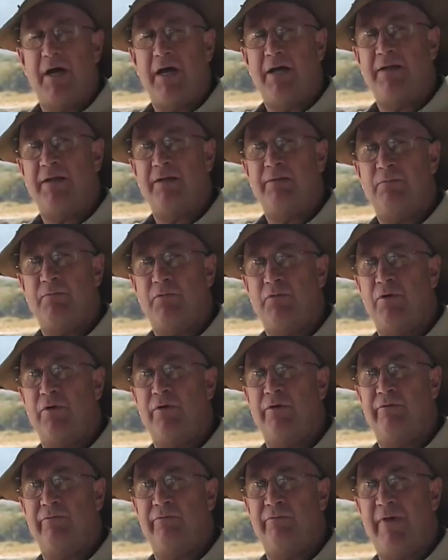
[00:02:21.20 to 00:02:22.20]
other
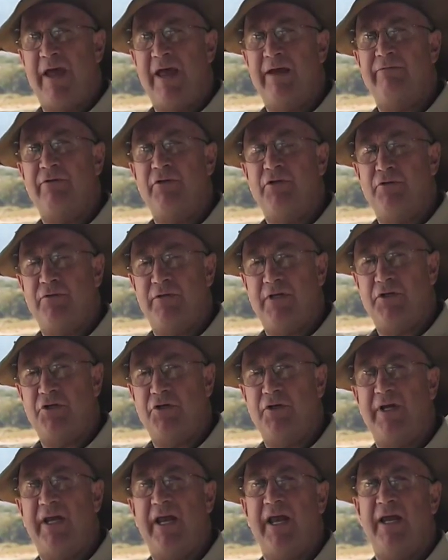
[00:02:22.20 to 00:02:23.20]
sort of avenues that
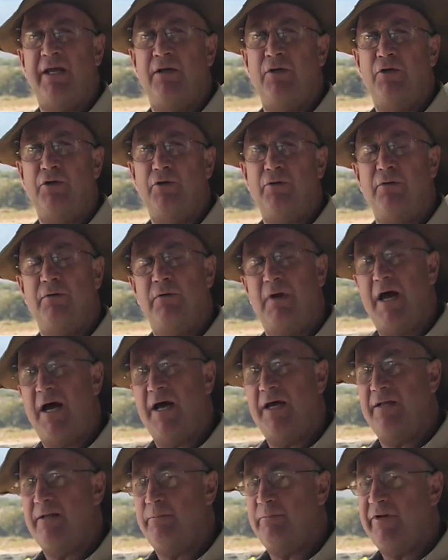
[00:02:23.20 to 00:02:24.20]
you can do
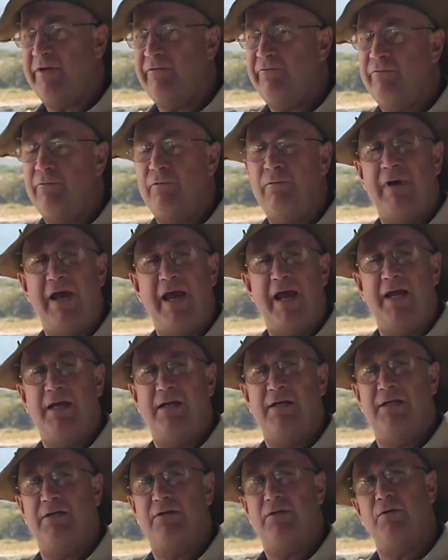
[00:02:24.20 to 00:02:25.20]
either
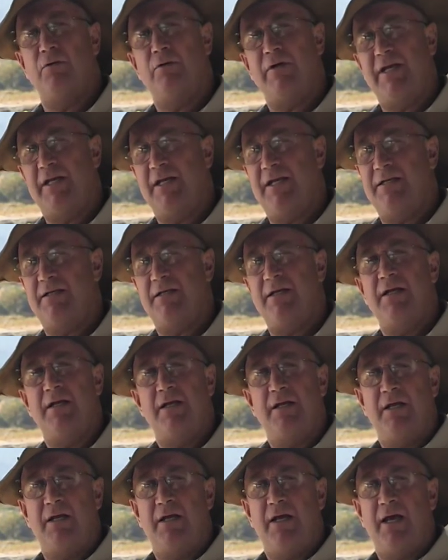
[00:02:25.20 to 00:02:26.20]
beforehand, is looking at
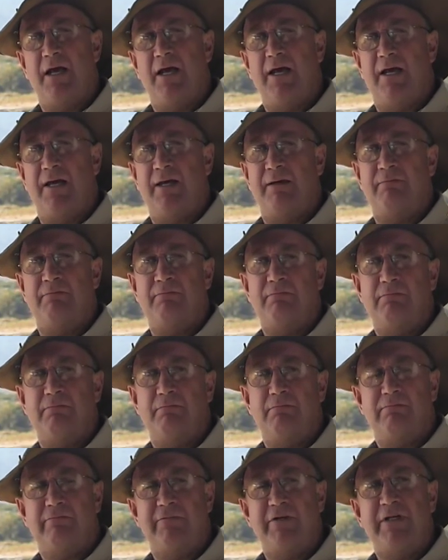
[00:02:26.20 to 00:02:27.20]

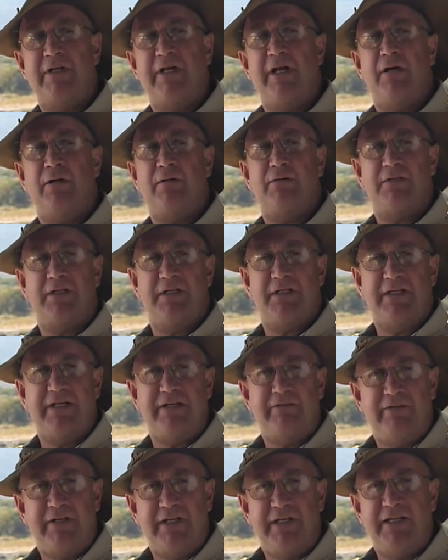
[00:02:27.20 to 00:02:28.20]
videos and
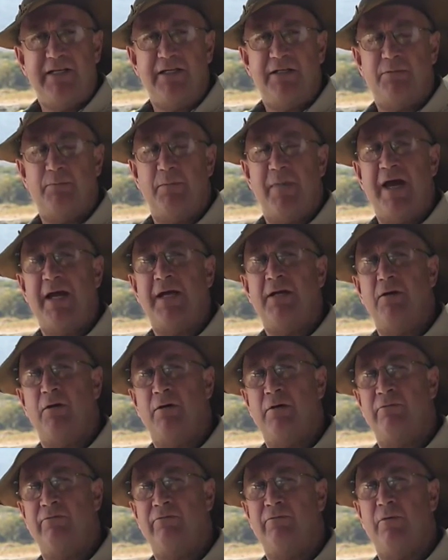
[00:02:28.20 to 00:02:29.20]
DVDs made
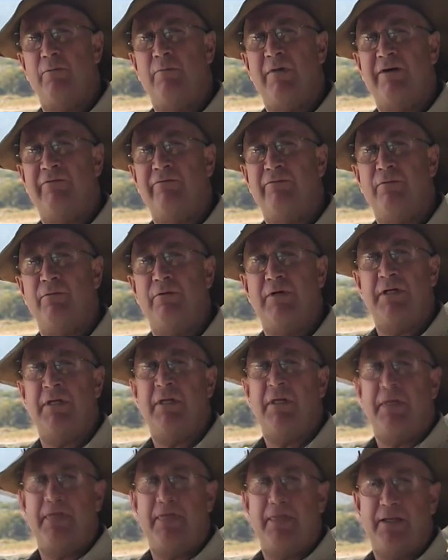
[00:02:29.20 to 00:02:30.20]
on 4x4.
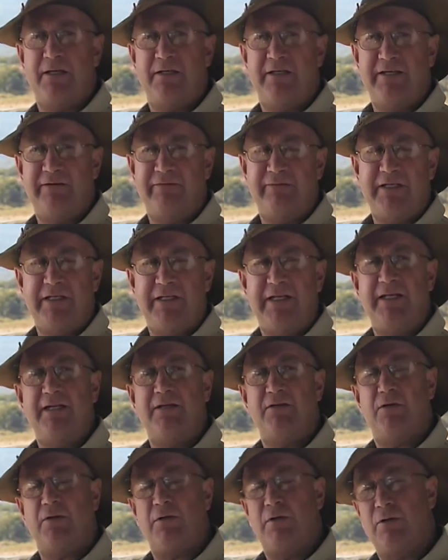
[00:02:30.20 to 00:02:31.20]
The
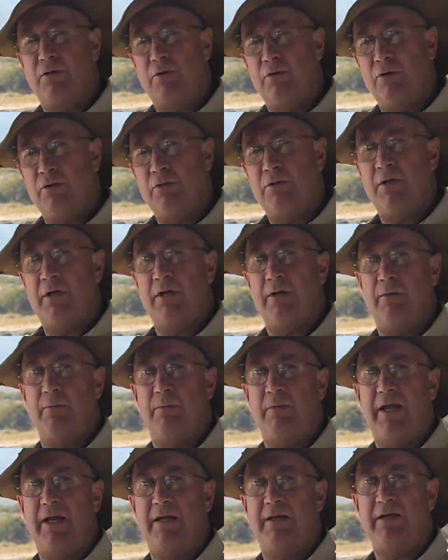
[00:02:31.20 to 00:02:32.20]
DVDs are good.
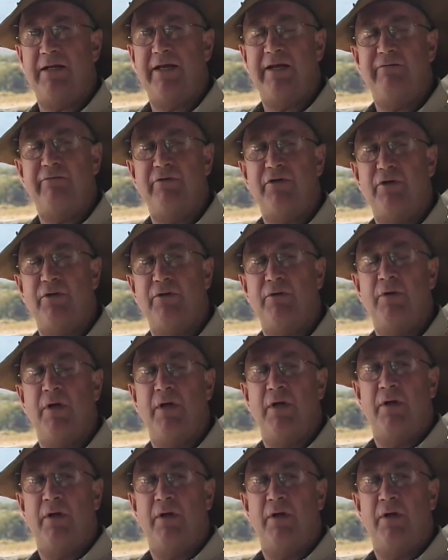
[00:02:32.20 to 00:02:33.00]
It gives you